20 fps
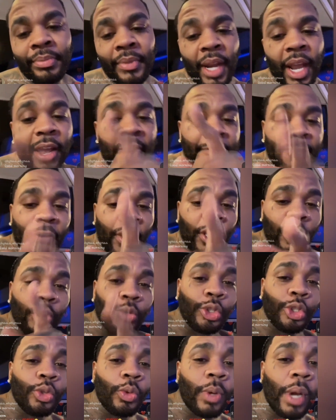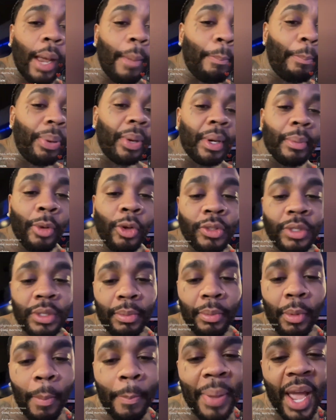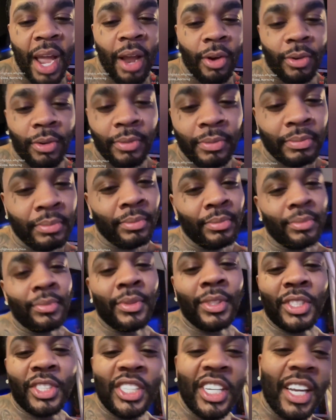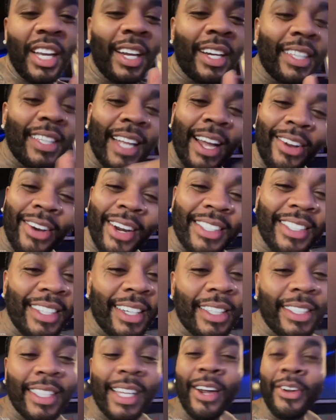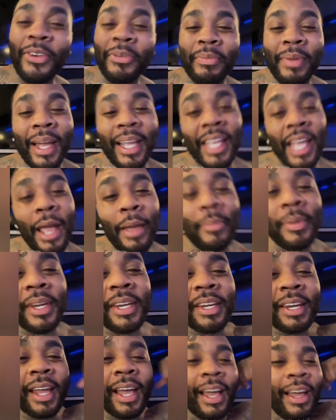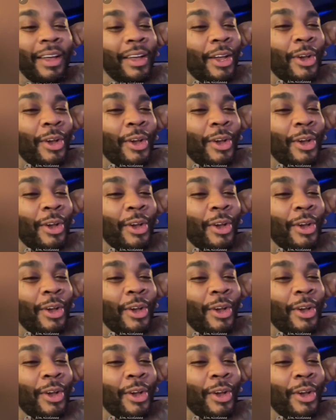Hey, fuck your shoot, I put him on some apparel. She held it down, I took her down to Miami tonight.